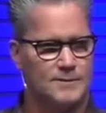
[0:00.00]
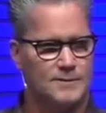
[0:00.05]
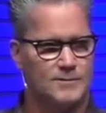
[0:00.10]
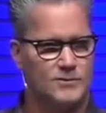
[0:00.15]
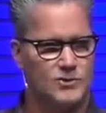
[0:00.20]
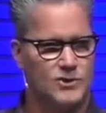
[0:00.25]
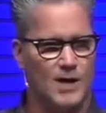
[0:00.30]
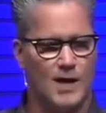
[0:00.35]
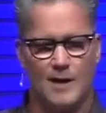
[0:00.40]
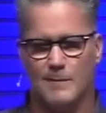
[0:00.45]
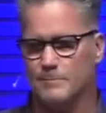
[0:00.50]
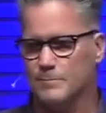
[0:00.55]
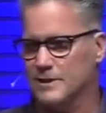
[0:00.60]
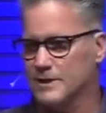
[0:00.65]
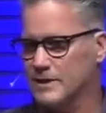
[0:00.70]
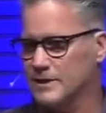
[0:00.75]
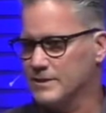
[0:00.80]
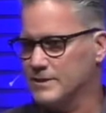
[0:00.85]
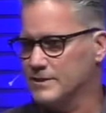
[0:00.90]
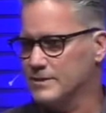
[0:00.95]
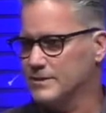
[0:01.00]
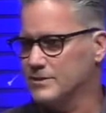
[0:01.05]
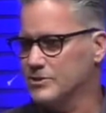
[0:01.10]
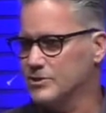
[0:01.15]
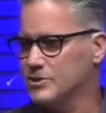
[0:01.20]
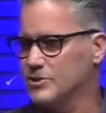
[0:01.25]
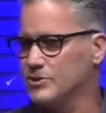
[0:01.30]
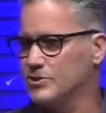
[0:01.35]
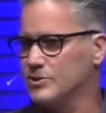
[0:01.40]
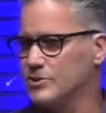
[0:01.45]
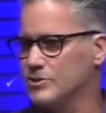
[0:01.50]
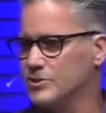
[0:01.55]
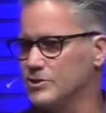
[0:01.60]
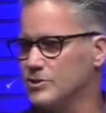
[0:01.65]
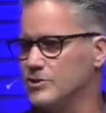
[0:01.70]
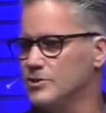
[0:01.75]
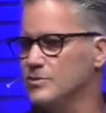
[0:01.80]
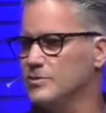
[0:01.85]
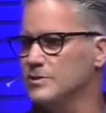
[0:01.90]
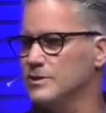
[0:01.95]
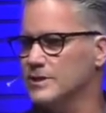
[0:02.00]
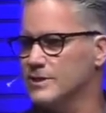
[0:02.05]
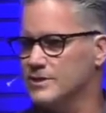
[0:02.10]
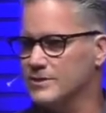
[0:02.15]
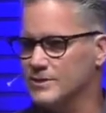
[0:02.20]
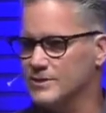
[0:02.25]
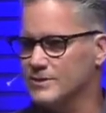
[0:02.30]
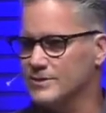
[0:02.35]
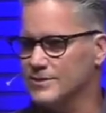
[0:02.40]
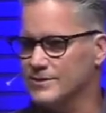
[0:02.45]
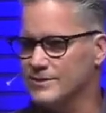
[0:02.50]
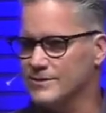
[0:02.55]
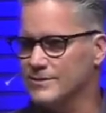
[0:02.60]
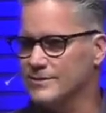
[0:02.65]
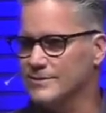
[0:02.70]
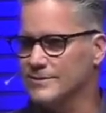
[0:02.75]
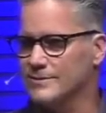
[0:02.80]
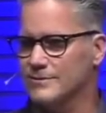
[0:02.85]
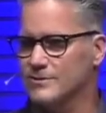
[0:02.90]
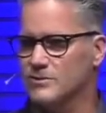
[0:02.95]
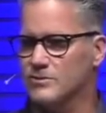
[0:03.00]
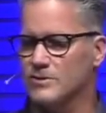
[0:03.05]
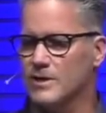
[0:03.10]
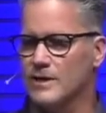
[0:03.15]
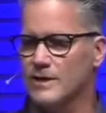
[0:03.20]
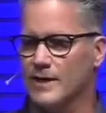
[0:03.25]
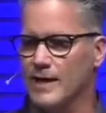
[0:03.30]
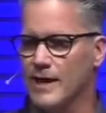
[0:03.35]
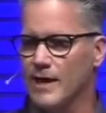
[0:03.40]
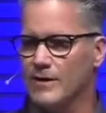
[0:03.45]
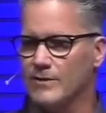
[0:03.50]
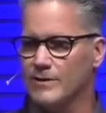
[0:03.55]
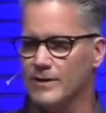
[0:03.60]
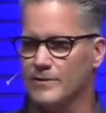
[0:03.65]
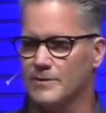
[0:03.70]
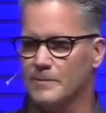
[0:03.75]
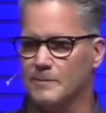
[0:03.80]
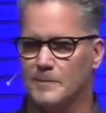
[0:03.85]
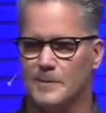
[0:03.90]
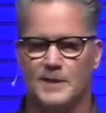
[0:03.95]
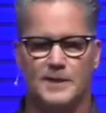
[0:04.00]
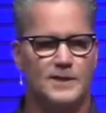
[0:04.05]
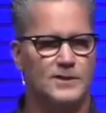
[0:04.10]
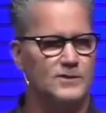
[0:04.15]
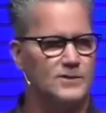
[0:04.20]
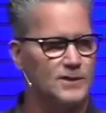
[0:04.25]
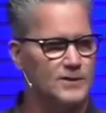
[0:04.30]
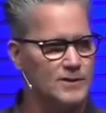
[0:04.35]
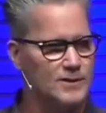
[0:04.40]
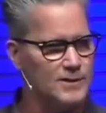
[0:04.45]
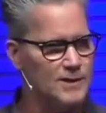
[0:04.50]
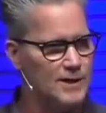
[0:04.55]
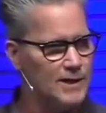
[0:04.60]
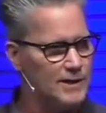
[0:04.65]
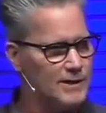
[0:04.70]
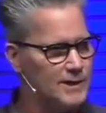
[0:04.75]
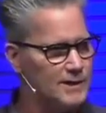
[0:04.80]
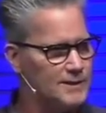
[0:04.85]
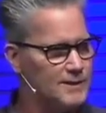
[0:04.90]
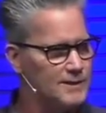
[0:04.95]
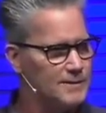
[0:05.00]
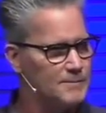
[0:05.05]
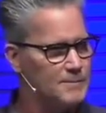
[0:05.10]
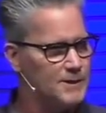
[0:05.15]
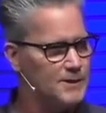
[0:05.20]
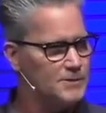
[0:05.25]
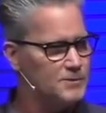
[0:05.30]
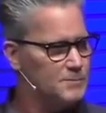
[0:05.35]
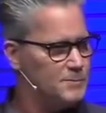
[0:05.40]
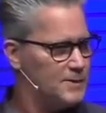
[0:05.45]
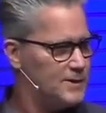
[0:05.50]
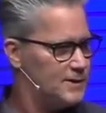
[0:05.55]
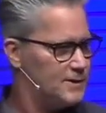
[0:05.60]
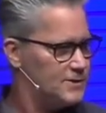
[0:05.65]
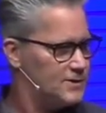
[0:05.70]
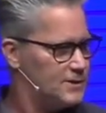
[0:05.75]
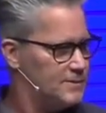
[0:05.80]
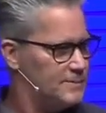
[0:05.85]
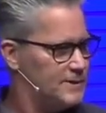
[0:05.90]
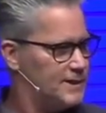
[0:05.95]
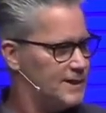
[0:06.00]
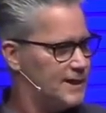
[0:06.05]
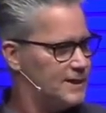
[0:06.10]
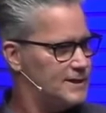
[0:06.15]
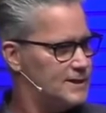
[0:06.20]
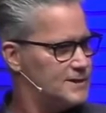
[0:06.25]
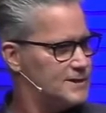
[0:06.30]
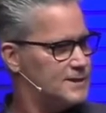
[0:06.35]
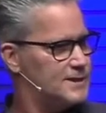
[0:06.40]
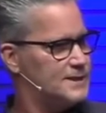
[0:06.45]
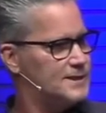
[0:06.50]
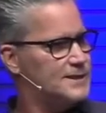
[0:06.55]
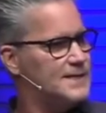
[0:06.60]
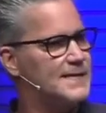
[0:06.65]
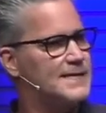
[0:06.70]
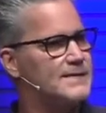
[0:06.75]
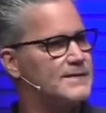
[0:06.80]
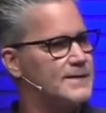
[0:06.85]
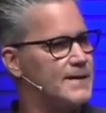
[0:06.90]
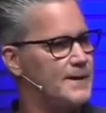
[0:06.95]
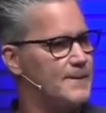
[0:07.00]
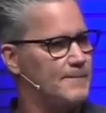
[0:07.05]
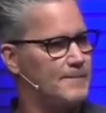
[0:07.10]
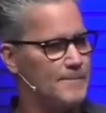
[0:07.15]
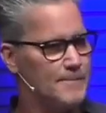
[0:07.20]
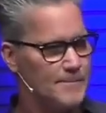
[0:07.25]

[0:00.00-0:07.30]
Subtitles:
jobless, shoeless, strung out on the beach under the Huntington Beach pier. She began to see them.